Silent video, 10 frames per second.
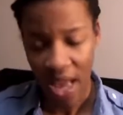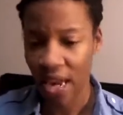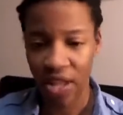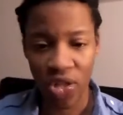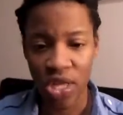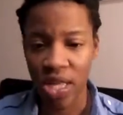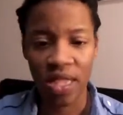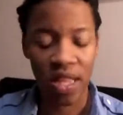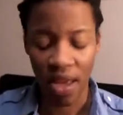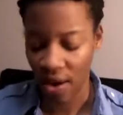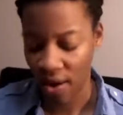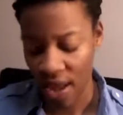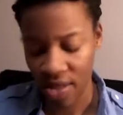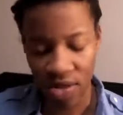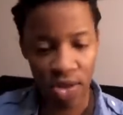and I just sit there
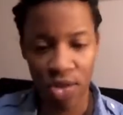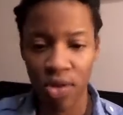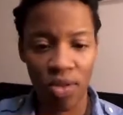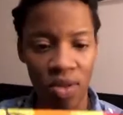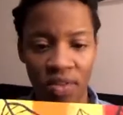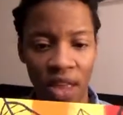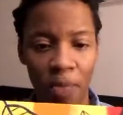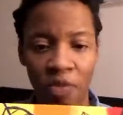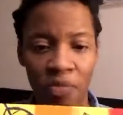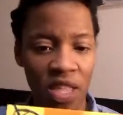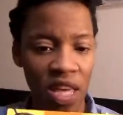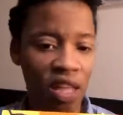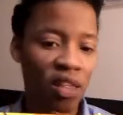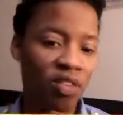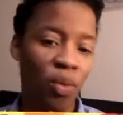and just do this type of
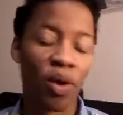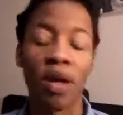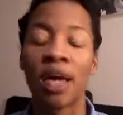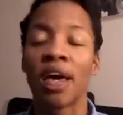meticulous work.